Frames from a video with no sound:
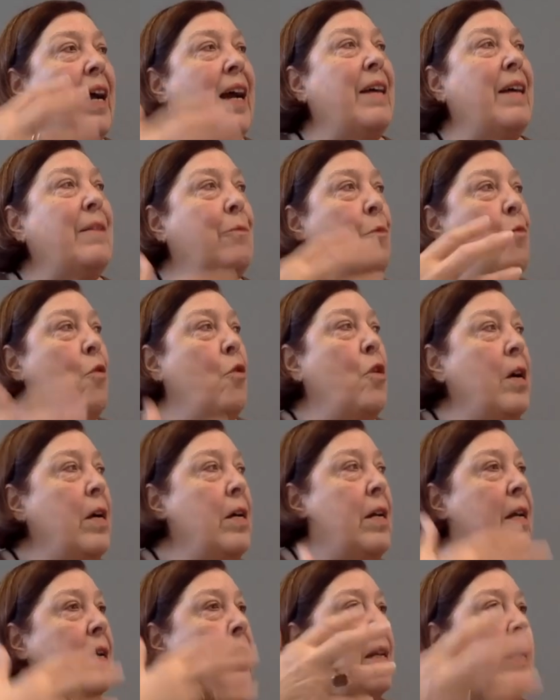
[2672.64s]
God
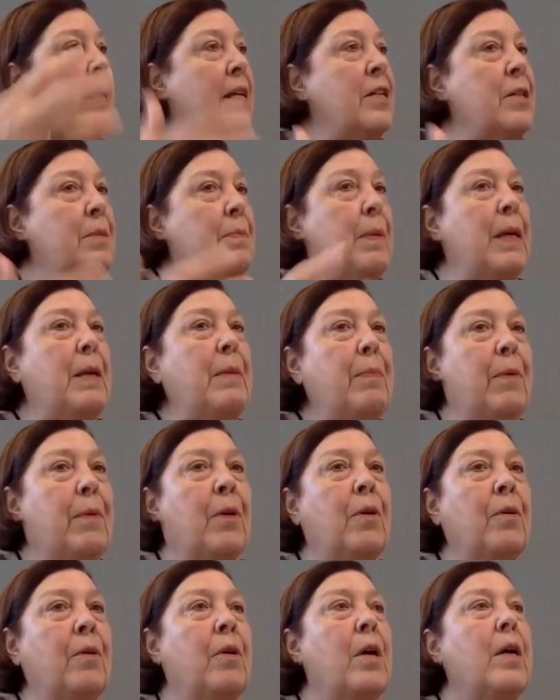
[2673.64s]
wanted his
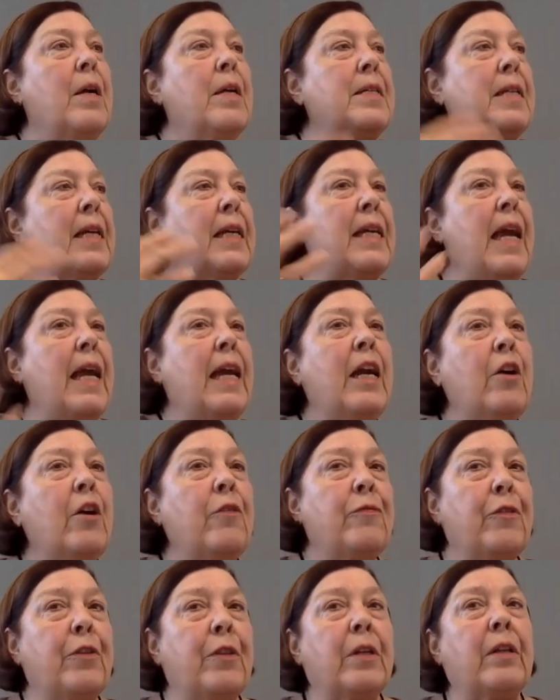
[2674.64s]
people to
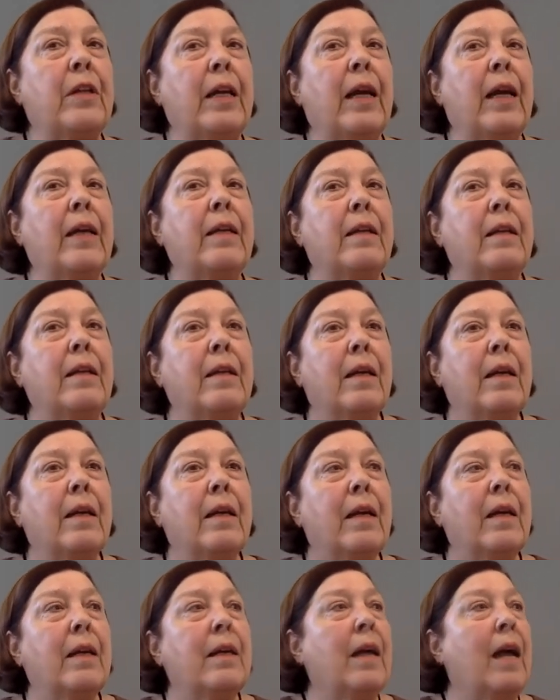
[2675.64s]
care for the land.
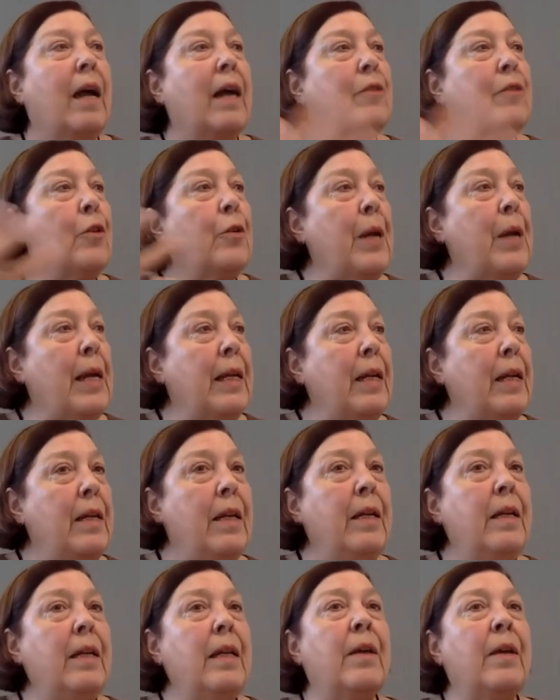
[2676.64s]
God created
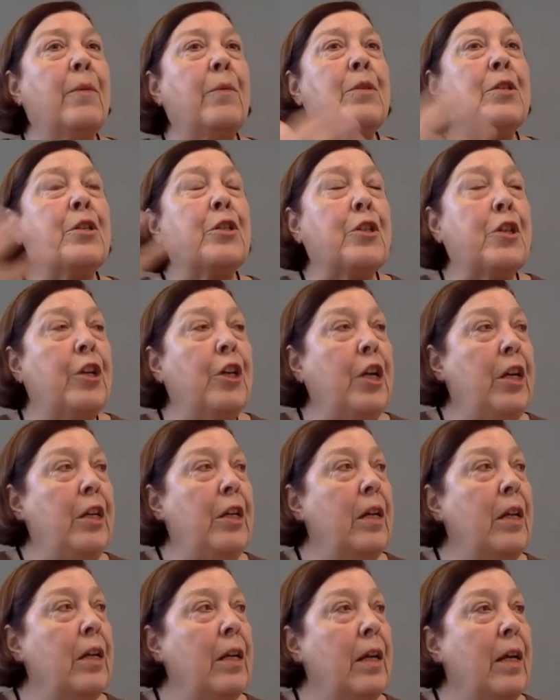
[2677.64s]
it, it was good.